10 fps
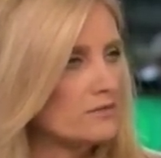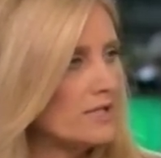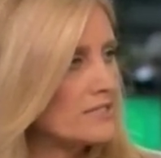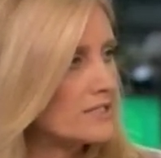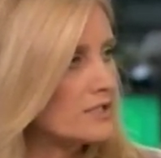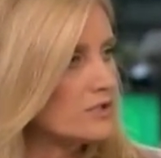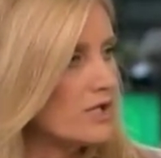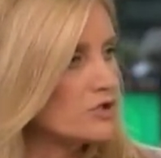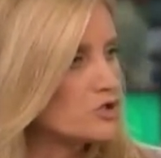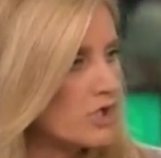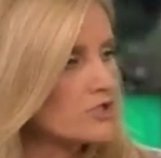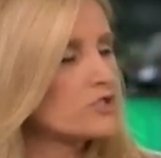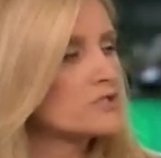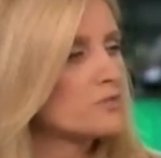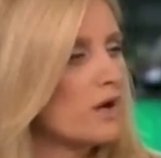Is it a
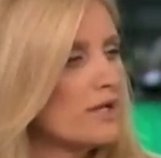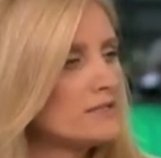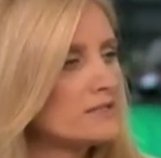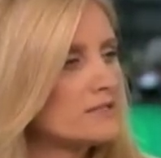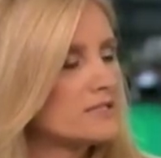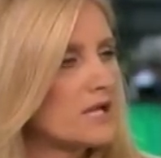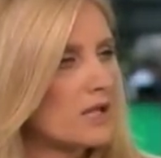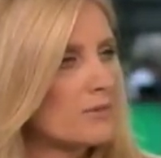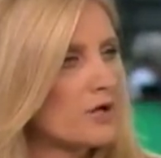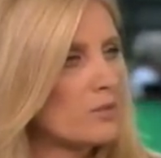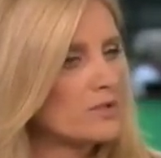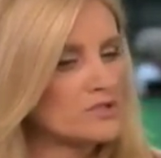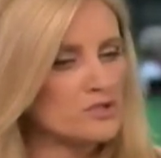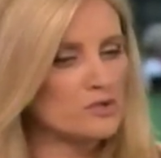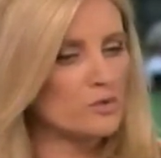judge's right to tell a parent what to
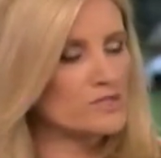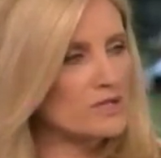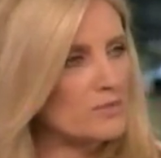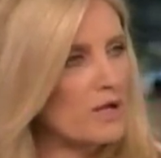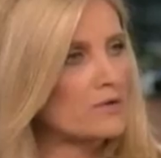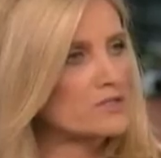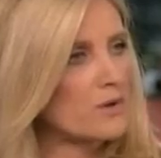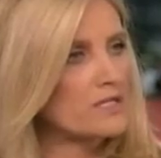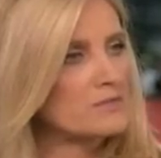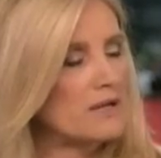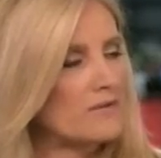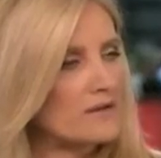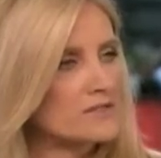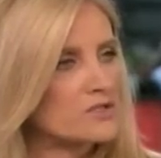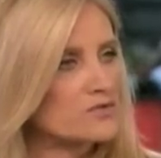do, or is it a parent's right to make that
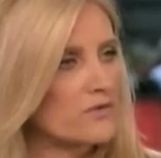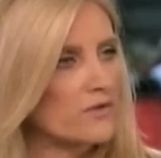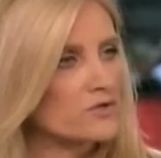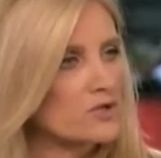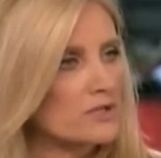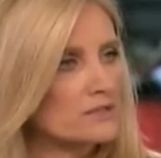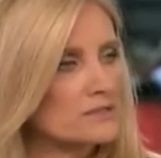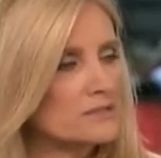decision for their child?